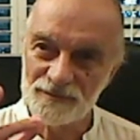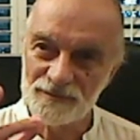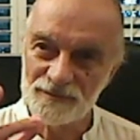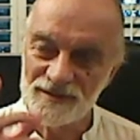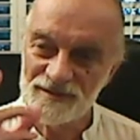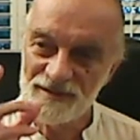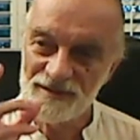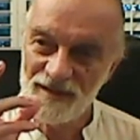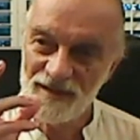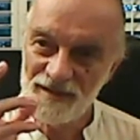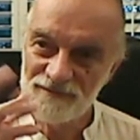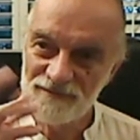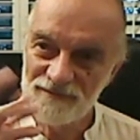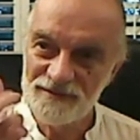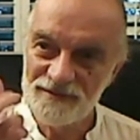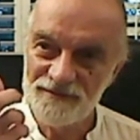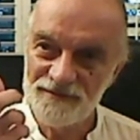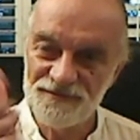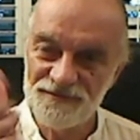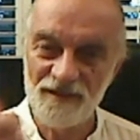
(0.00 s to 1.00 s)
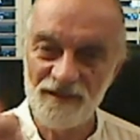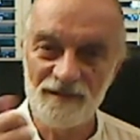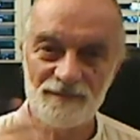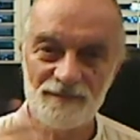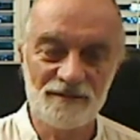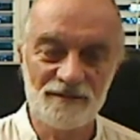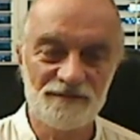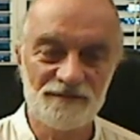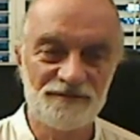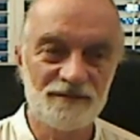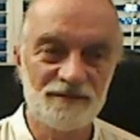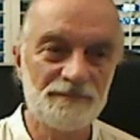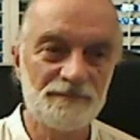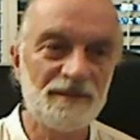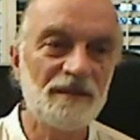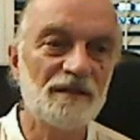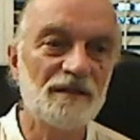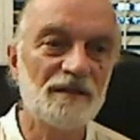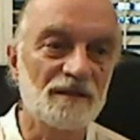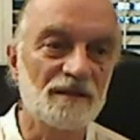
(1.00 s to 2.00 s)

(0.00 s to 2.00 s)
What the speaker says: with every fiber of your being.